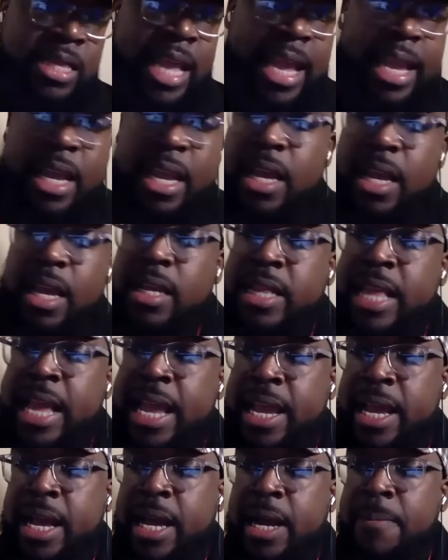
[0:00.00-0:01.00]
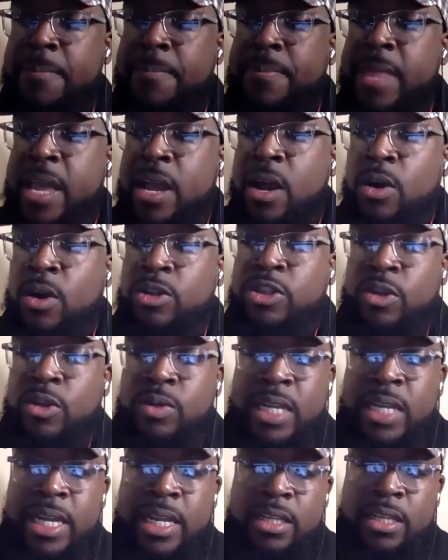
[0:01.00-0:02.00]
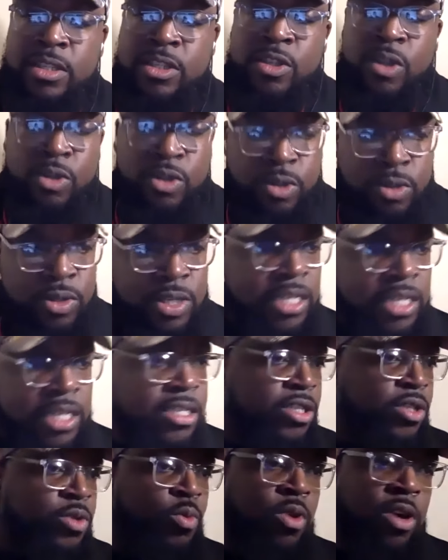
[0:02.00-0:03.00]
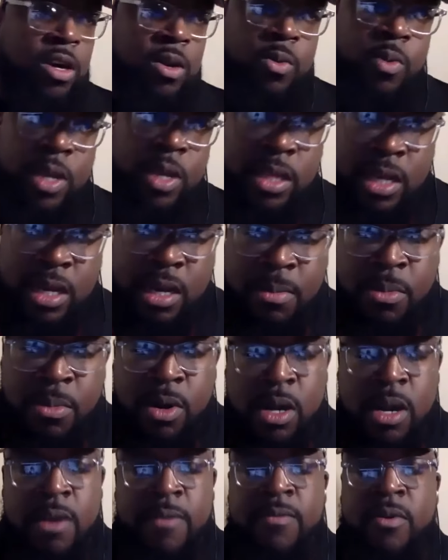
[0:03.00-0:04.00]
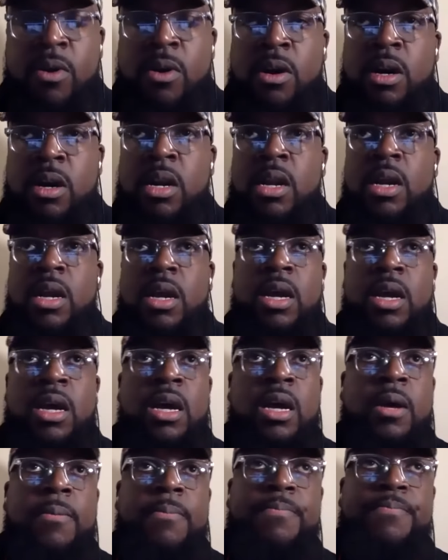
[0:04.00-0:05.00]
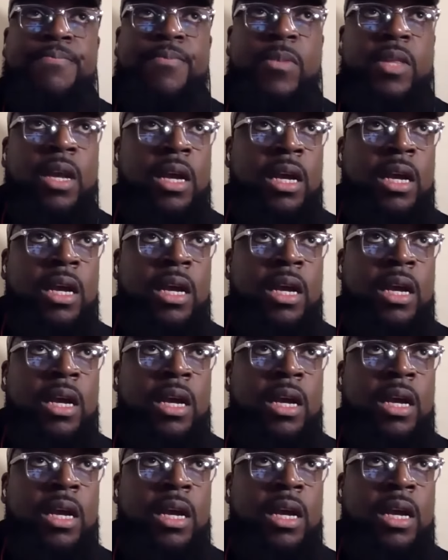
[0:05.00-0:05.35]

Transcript: They they um, they also did social justice work with a number of our um,